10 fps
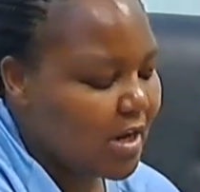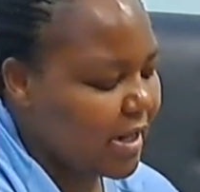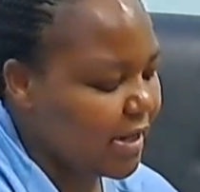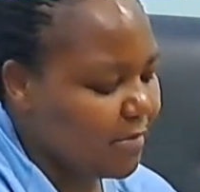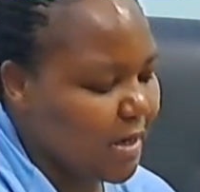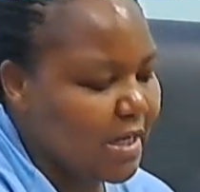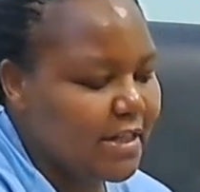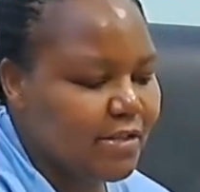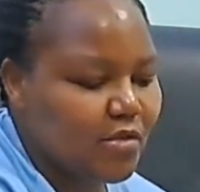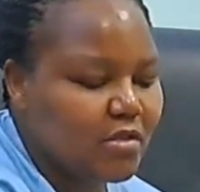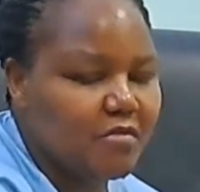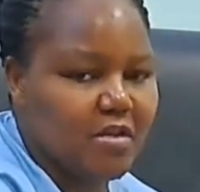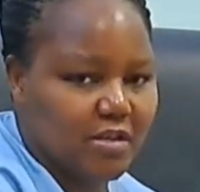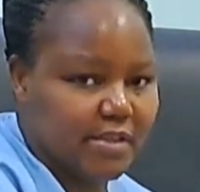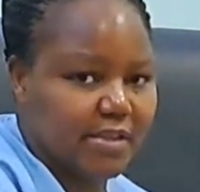like mine is not
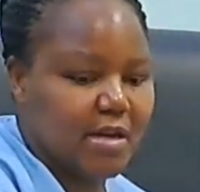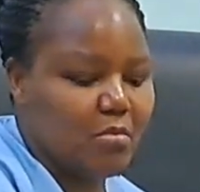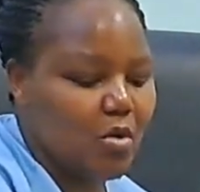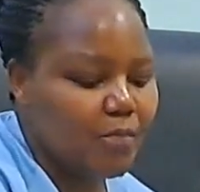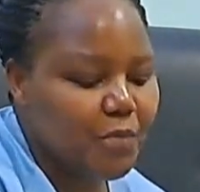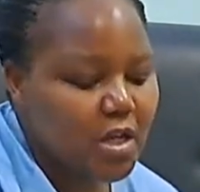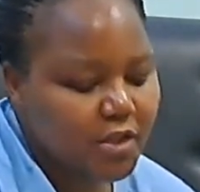very stable.